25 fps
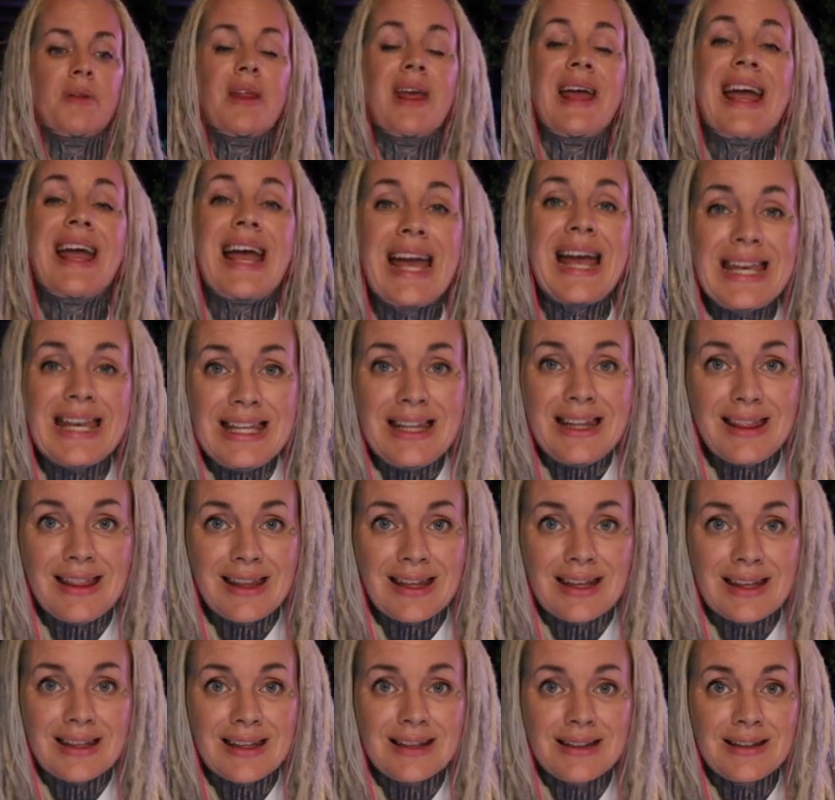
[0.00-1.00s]

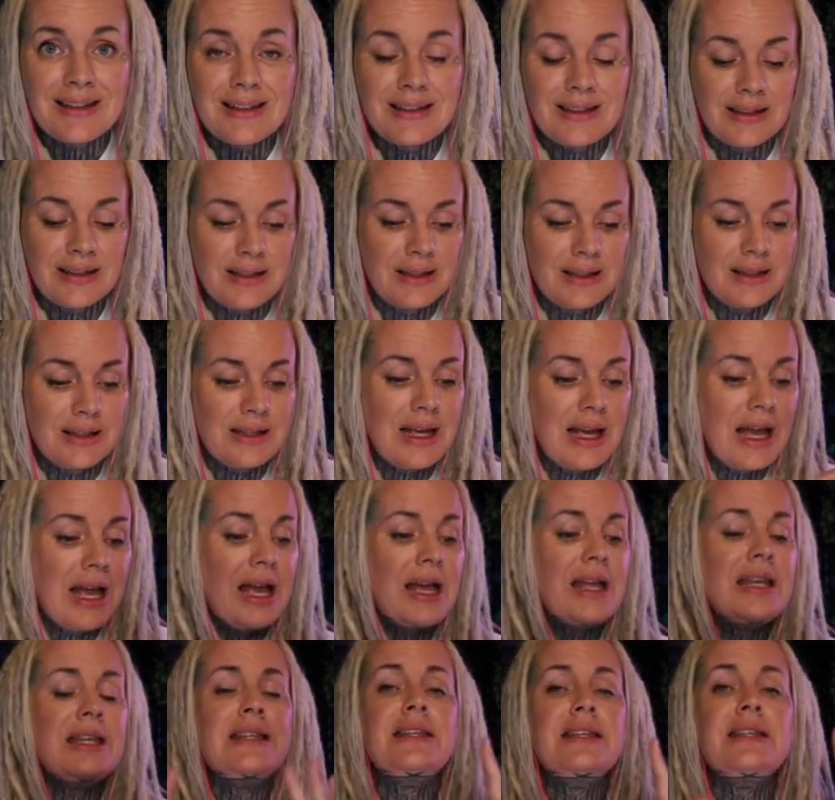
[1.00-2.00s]
Anything.
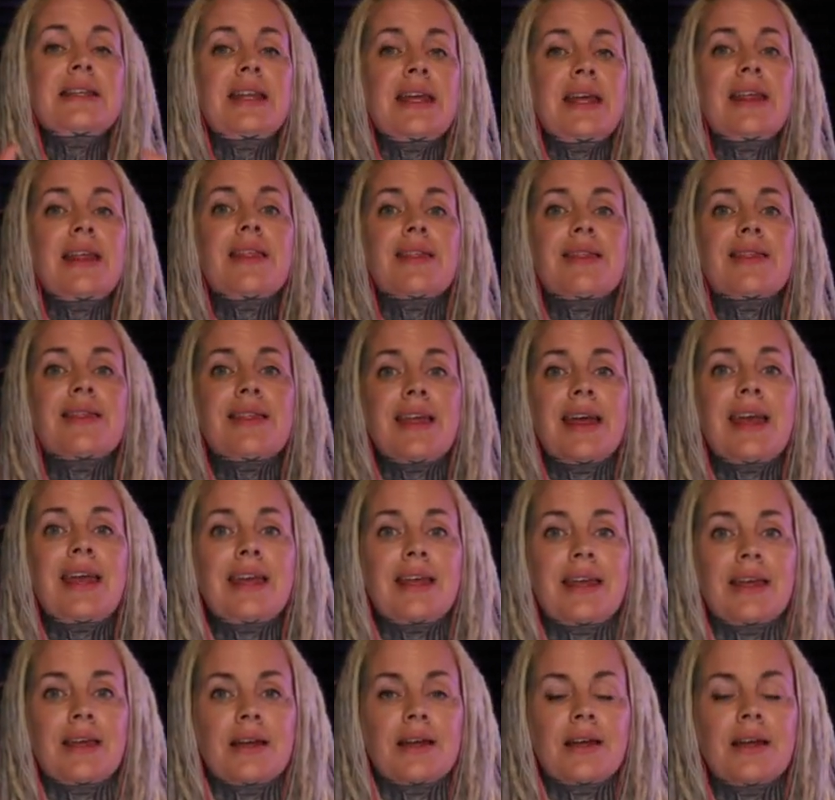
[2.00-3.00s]

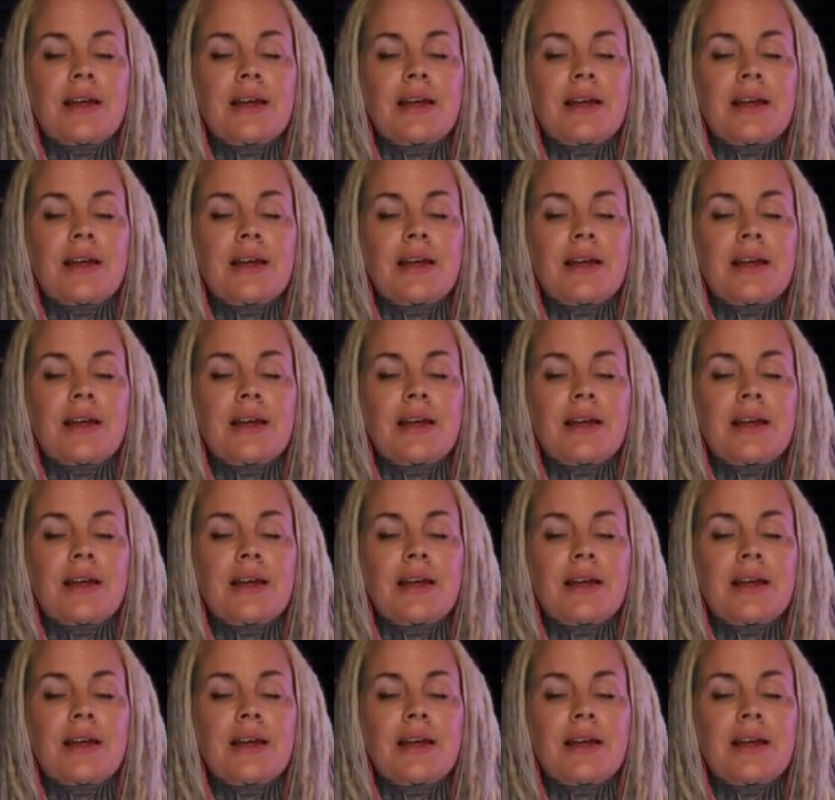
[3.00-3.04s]
Anything.